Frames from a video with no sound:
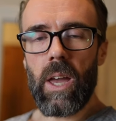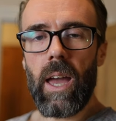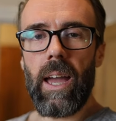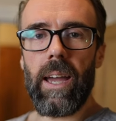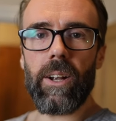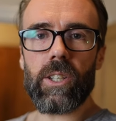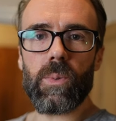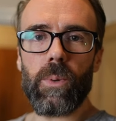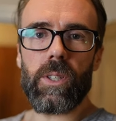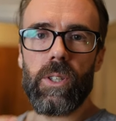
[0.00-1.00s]
And I
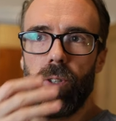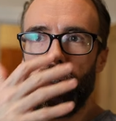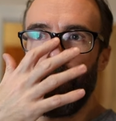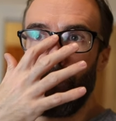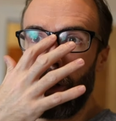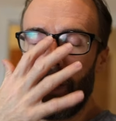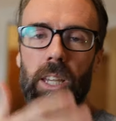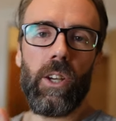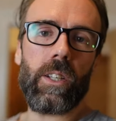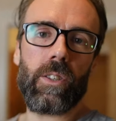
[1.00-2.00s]
just wanted to take
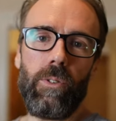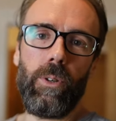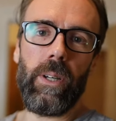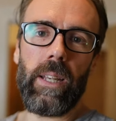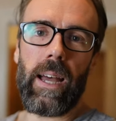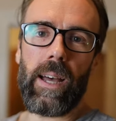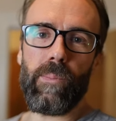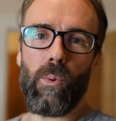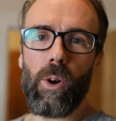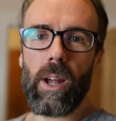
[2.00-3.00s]
you guys through
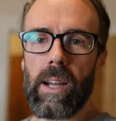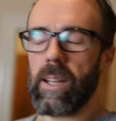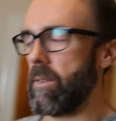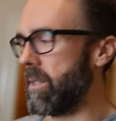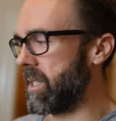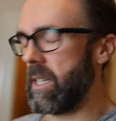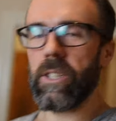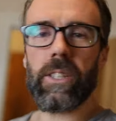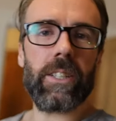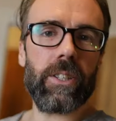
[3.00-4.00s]
it, what
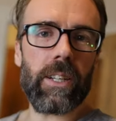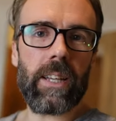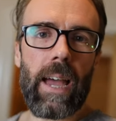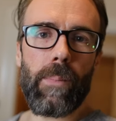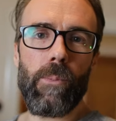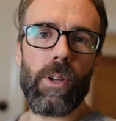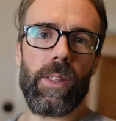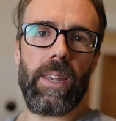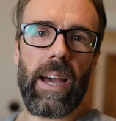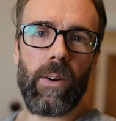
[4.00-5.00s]
decisions I sort of came up with
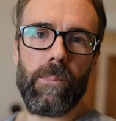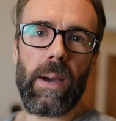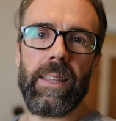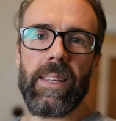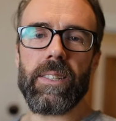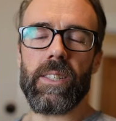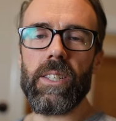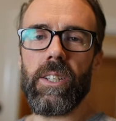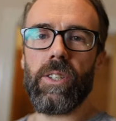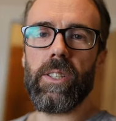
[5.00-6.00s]
and how I made these
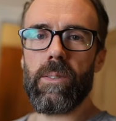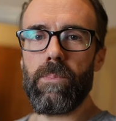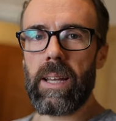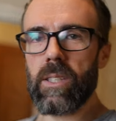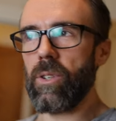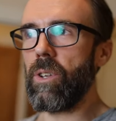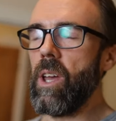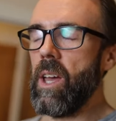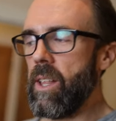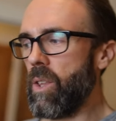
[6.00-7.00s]
decisions based on
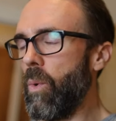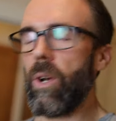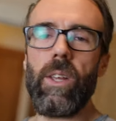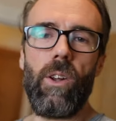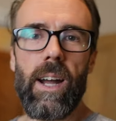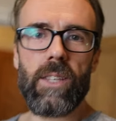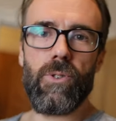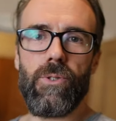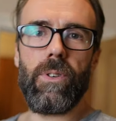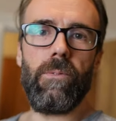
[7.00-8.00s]
the work that I
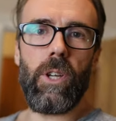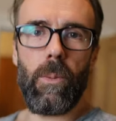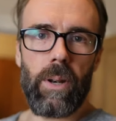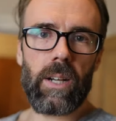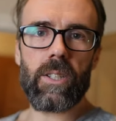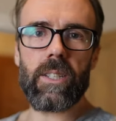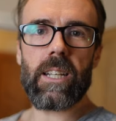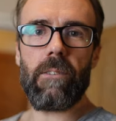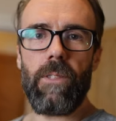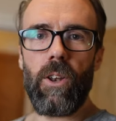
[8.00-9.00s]
do and video production
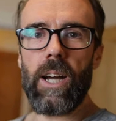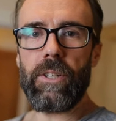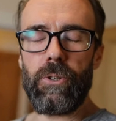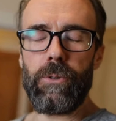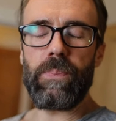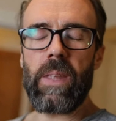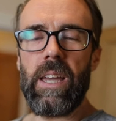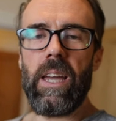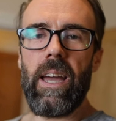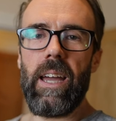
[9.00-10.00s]
stuff that I do.
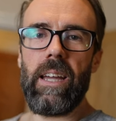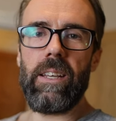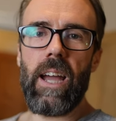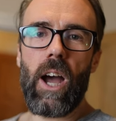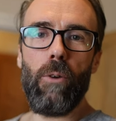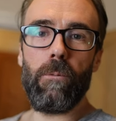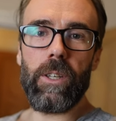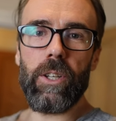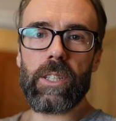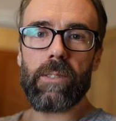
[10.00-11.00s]
And yeah,
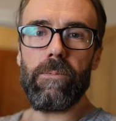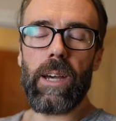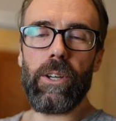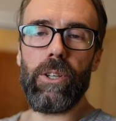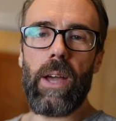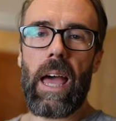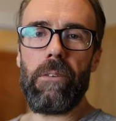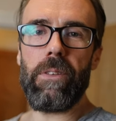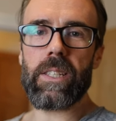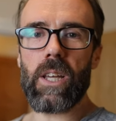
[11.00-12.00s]
hopefully you get some value out
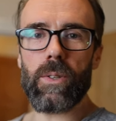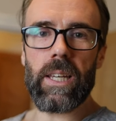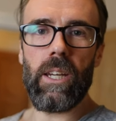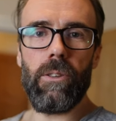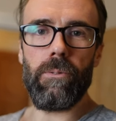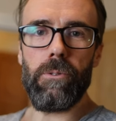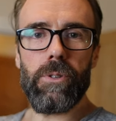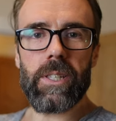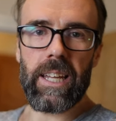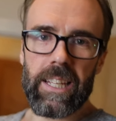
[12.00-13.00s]
of this. I'll take you through
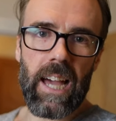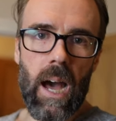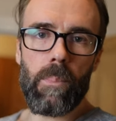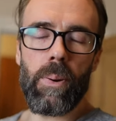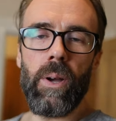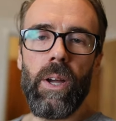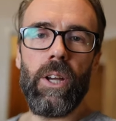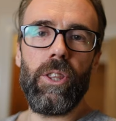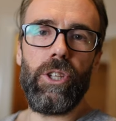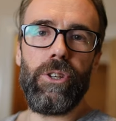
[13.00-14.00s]
setting up
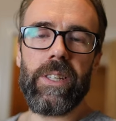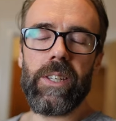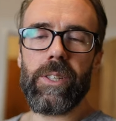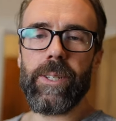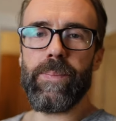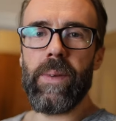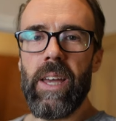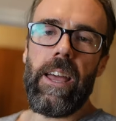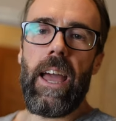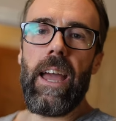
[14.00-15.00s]
the new system
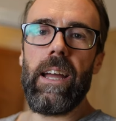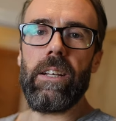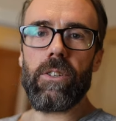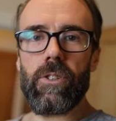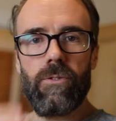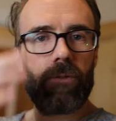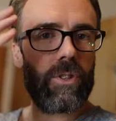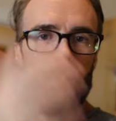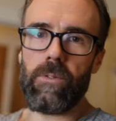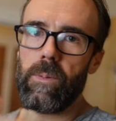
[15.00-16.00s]
and
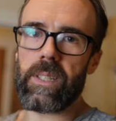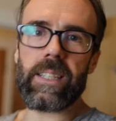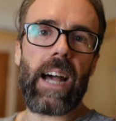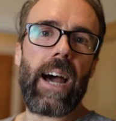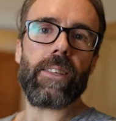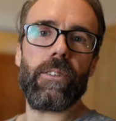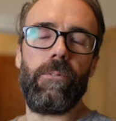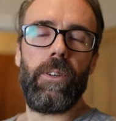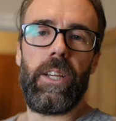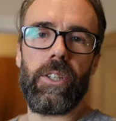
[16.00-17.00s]
sort of from start to
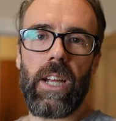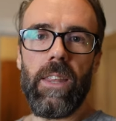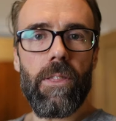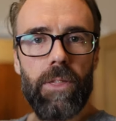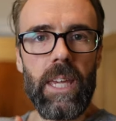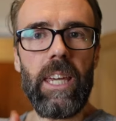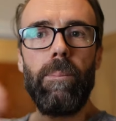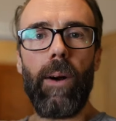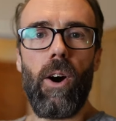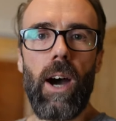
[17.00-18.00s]
finish and the thinking
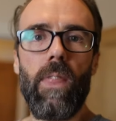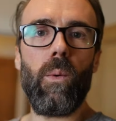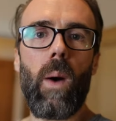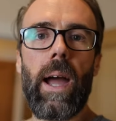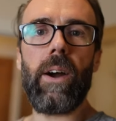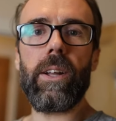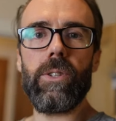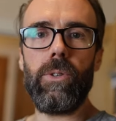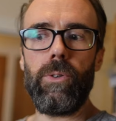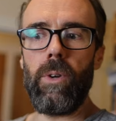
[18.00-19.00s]
behind the way I
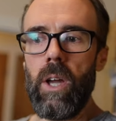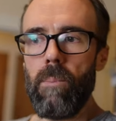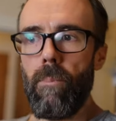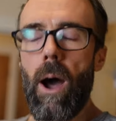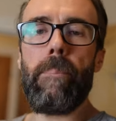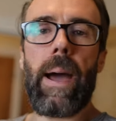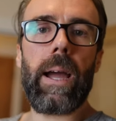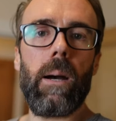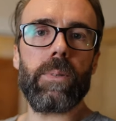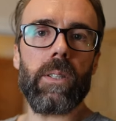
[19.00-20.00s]
do my
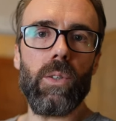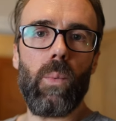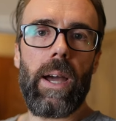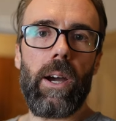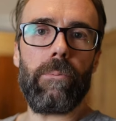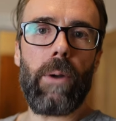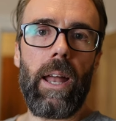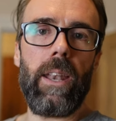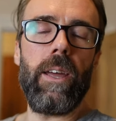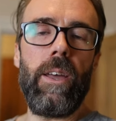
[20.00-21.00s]
backups and the way I
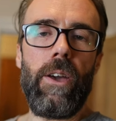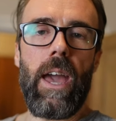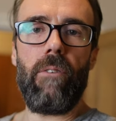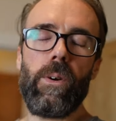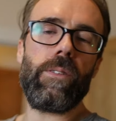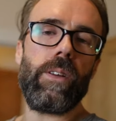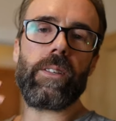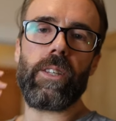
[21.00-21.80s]
run everything.